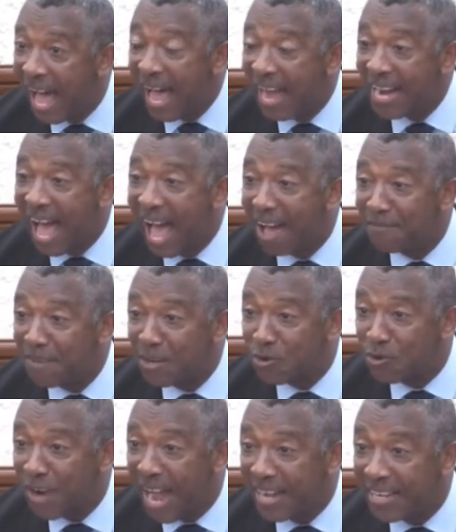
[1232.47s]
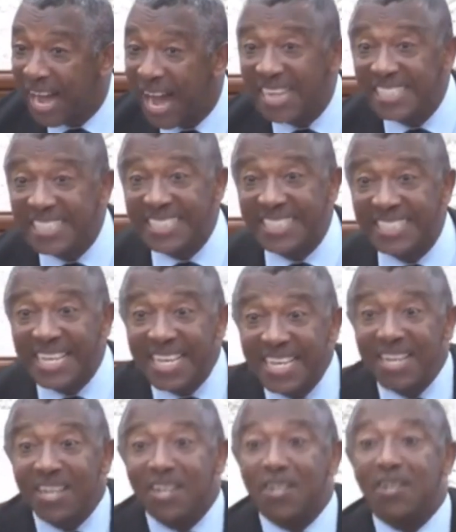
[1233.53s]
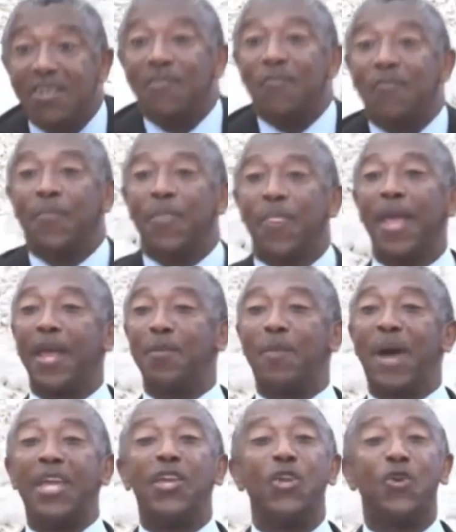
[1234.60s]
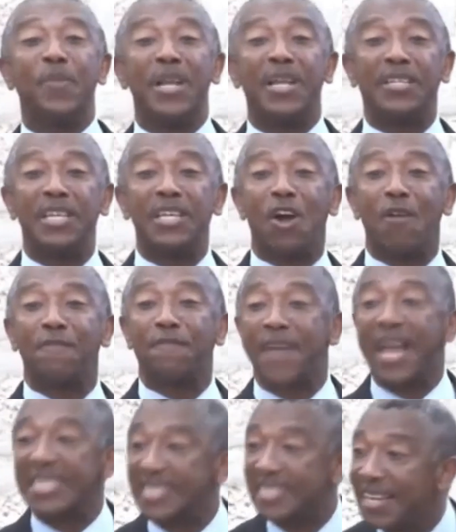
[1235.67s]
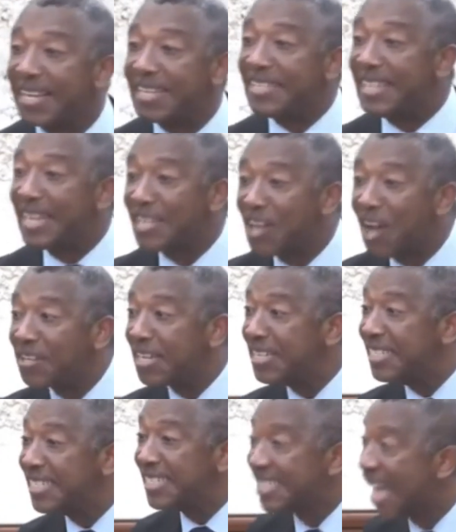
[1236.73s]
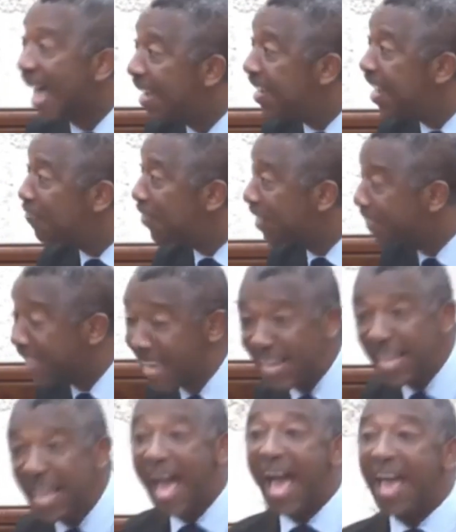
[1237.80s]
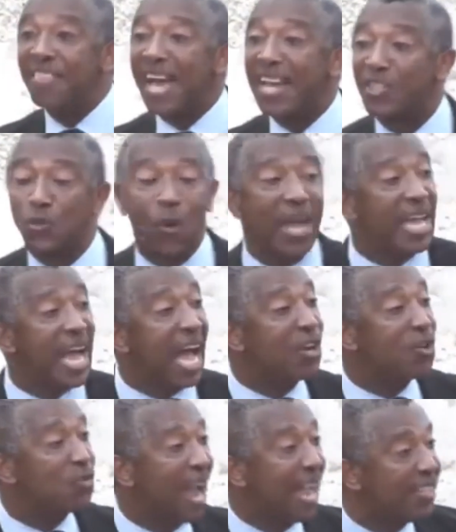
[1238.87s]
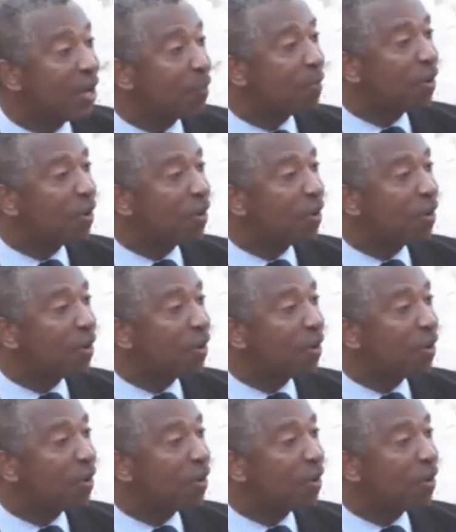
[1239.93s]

and having read, I still, in my humility, confess that I did not understand everything, and that is why I read the